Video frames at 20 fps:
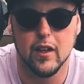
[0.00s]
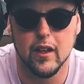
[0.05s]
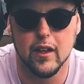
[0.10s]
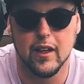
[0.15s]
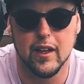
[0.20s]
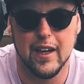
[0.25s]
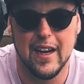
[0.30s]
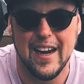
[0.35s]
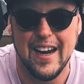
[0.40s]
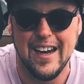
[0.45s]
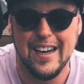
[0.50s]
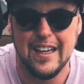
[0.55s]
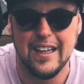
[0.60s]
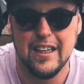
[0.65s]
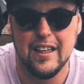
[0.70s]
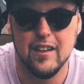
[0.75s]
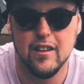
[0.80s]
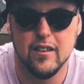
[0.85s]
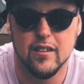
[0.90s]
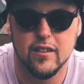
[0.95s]
like an
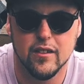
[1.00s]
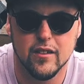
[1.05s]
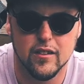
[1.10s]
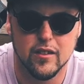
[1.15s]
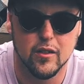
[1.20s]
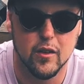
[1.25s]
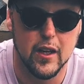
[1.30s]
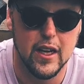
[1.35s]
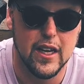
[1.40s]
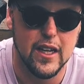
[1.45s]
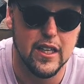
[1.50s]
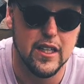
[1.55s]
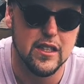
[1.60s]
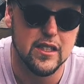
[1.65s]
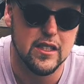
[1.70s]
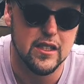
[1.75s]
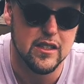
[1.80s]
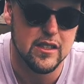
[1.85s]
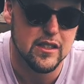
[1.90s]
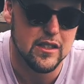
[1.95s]
80, so
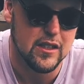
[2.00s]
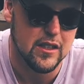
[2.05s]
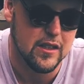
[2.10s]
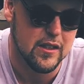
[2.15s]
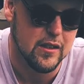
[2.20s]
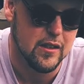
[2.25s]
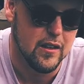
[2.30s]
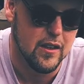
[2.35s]
80cc.